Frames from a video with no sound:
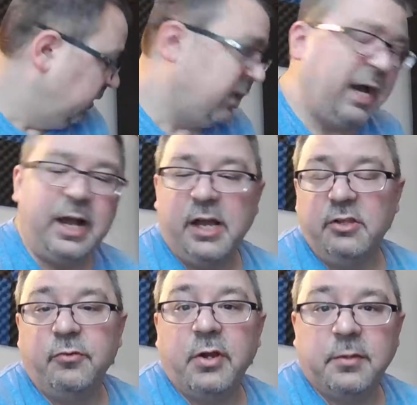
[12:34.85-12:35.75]
I highly
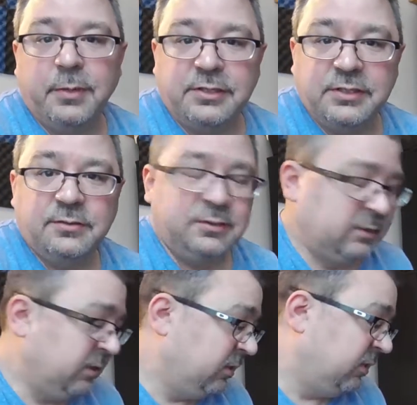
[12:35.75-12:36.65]
recommend it.
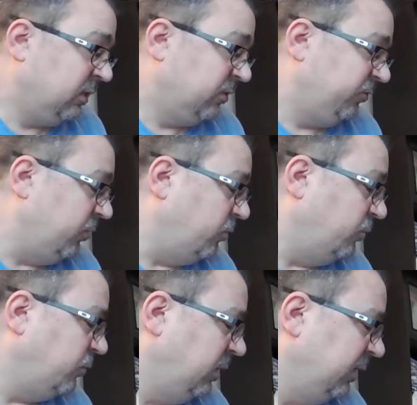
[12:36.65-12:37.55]
So